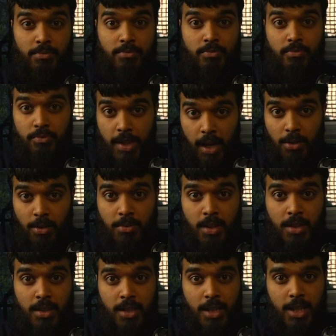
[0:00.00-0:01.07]
Now,
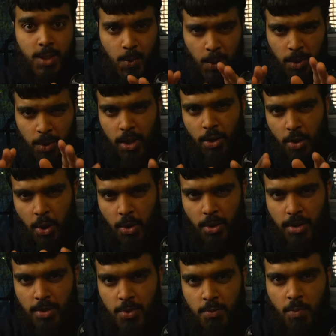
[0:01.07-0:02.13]
here's what I want you to
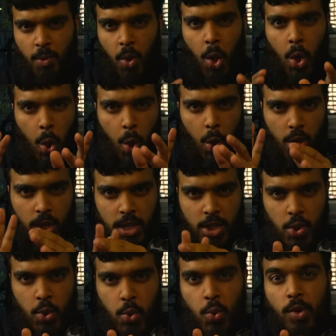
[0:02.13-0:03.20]
notice. Only
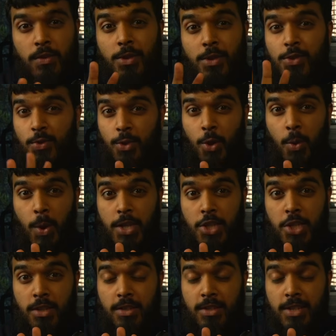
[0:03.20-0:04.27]
2 of those 4
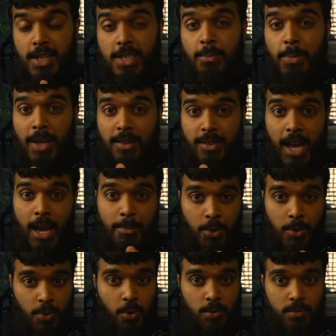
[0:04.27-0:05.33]
questions is about the app at
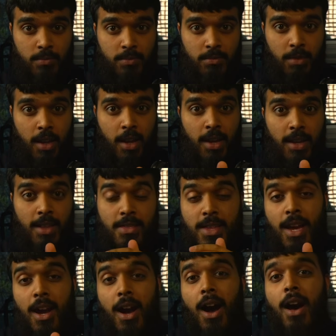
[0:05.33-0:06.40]
all.
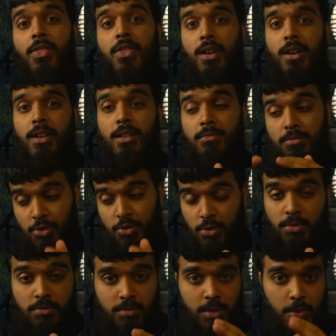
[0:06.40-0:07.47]
The other
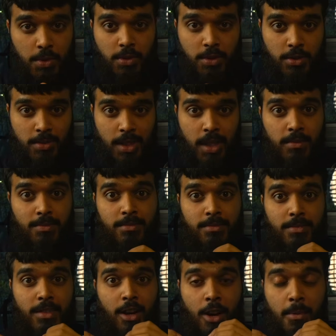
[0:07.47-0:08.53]
2 that we talked about
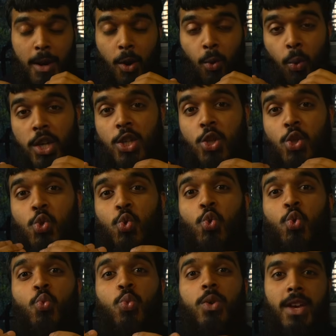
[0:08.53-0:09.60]
are about what you do
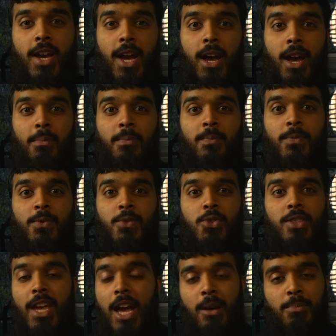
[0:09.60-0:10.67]
with the app. So
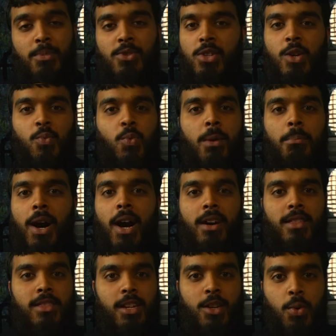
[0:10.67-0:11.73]
the app is only one part of
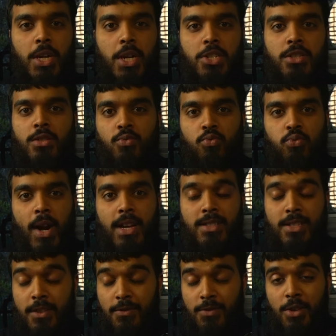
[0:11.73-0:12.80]
the equation. The rest,
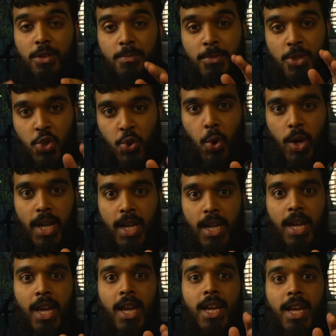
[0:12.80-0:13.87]
if not the majority,
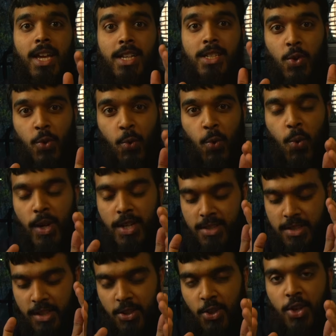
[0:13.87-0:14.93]
is always
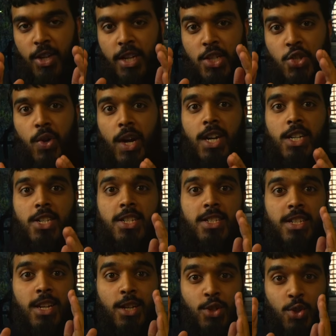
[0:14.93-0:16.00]
the learning strategies
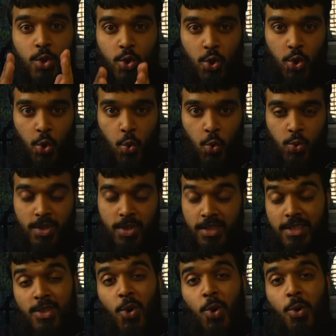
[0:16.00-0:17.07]
that you use. And that's
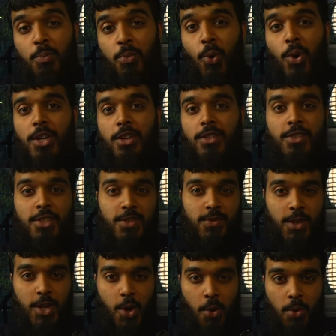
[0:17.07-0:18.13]
the whole point of this
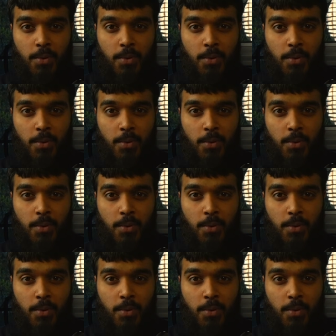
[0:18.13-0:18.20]
video.